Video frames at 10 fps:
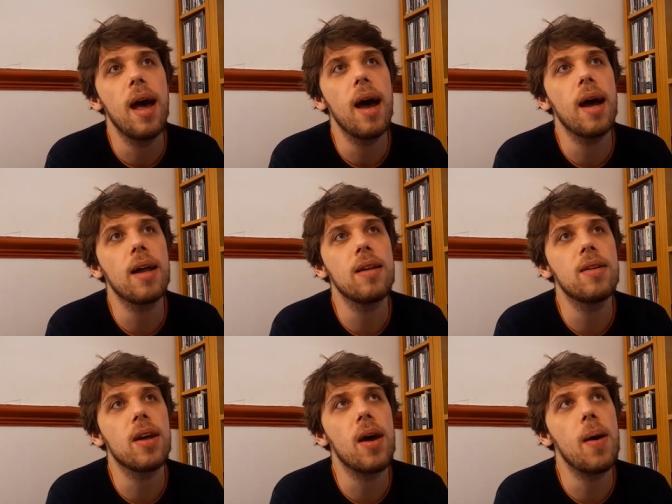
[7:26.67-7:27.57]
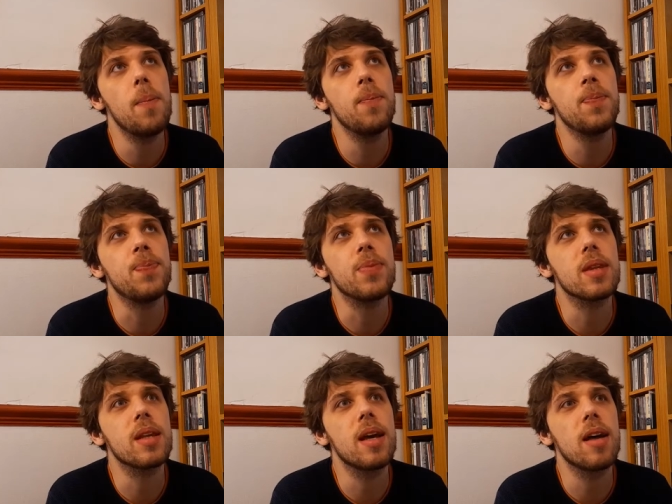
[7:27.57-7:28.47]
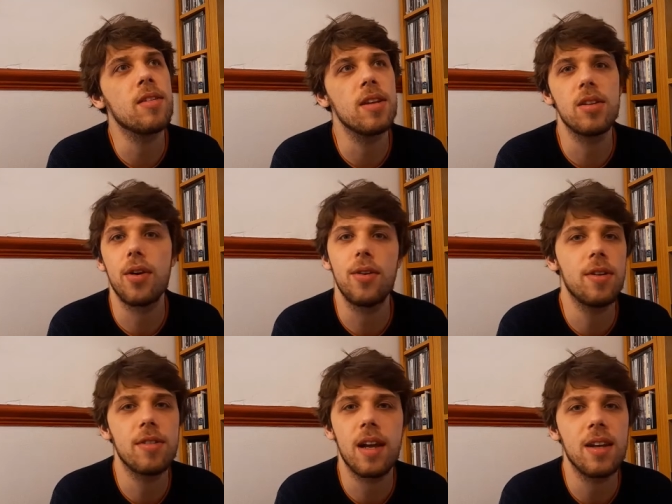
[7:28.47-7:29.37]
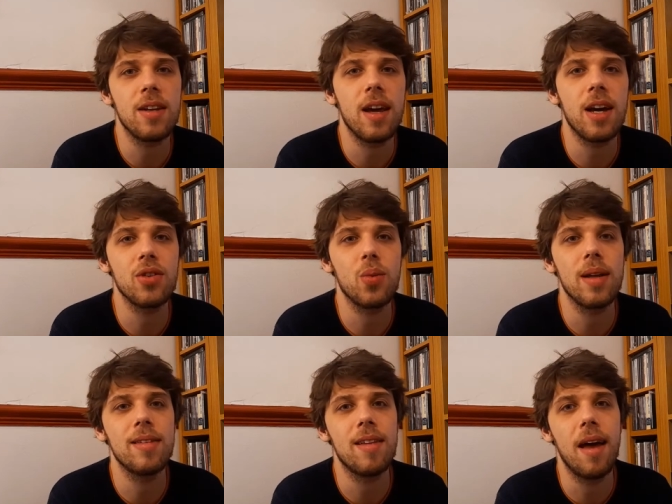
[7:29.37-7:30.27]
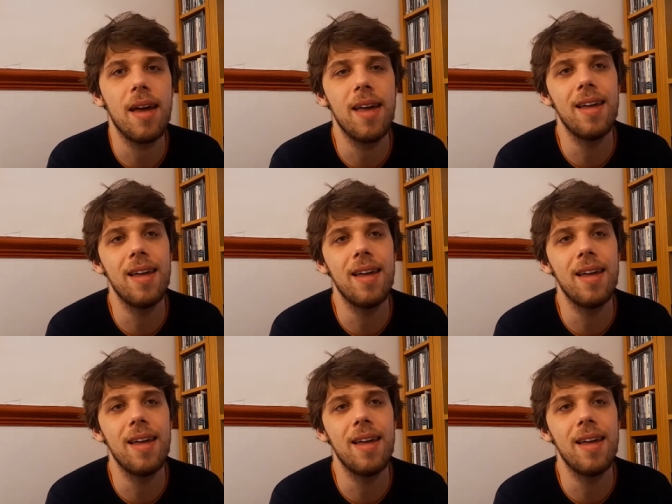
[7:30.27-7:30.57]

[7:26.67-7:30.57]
and I still don't understand Ash Wednesday.